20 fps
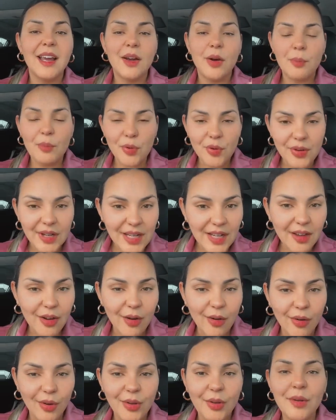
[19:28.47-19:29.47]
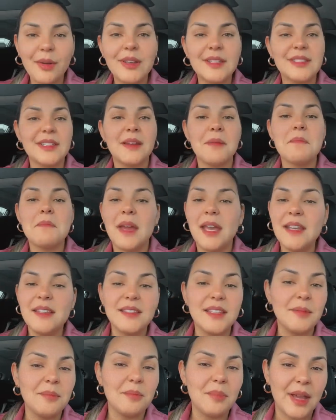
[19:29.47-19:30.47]
Moringa oil is an
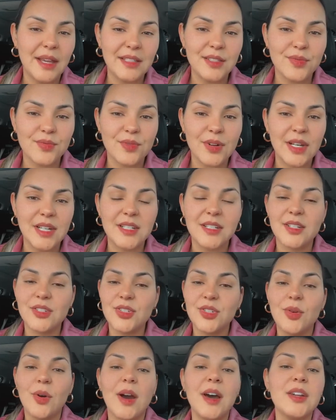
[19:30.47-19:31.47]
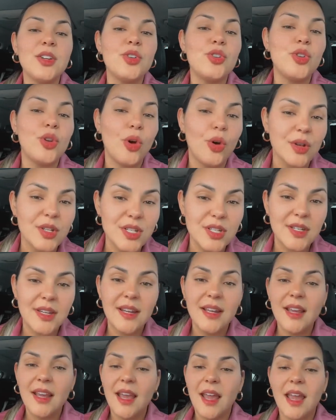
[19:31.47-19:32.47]
amazing best friend to unknot
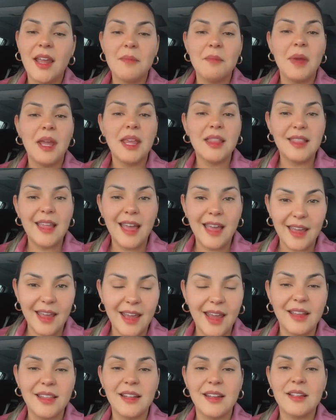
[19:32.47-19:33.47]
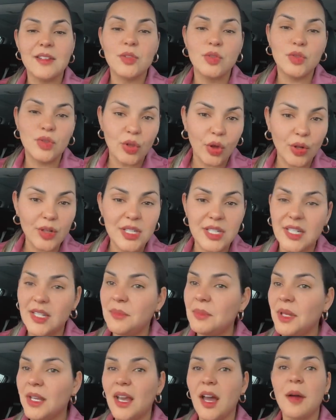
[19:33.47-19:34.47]
and make that hair that it's knotty
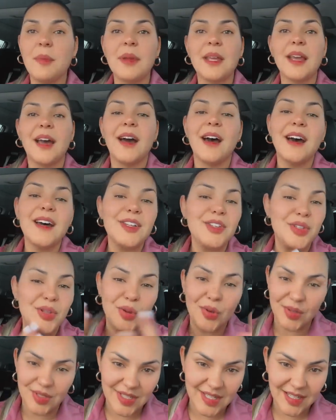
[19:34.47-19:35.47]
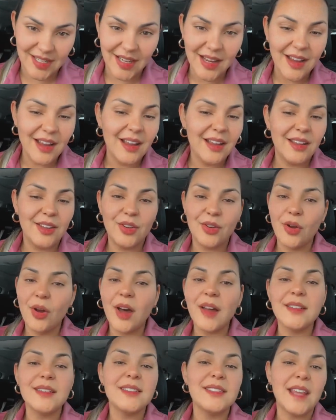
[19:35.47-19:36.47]
becoming unknotty, you know,
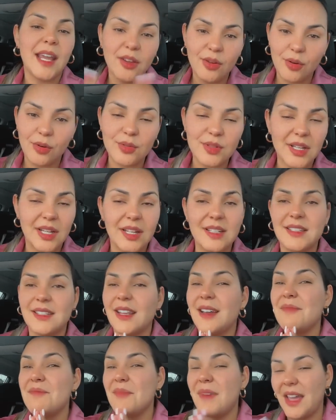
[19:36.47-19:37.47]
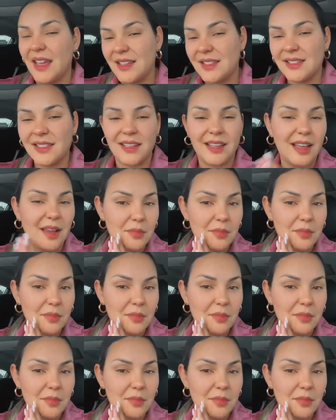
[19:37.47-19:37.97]
untangled. It's amazing.